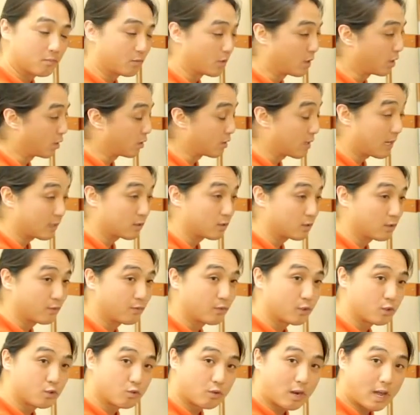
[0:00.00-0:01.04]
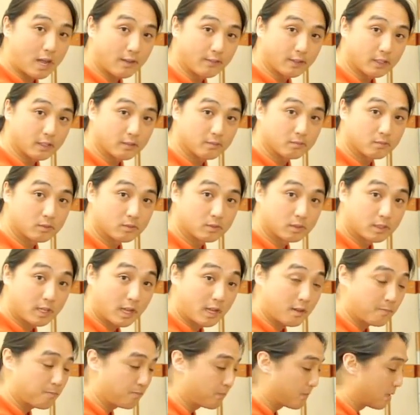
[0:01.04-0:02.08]
They are not good for driving.
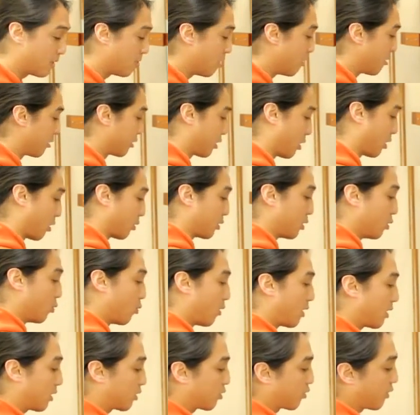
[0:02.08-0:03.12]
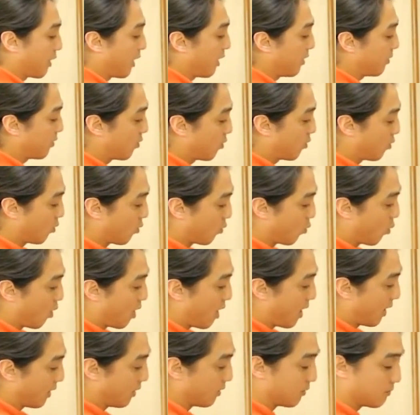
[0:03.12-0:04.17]
Okay? So you want to create
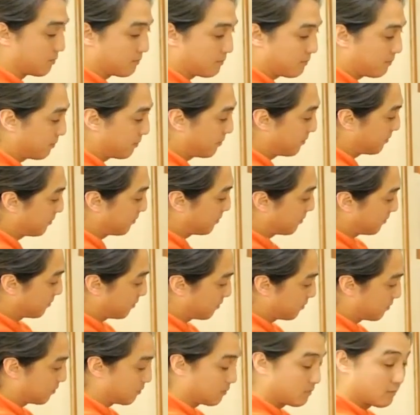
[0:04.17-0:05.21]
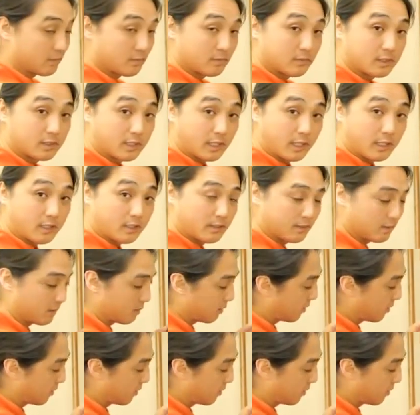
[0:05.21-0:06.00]
one. See?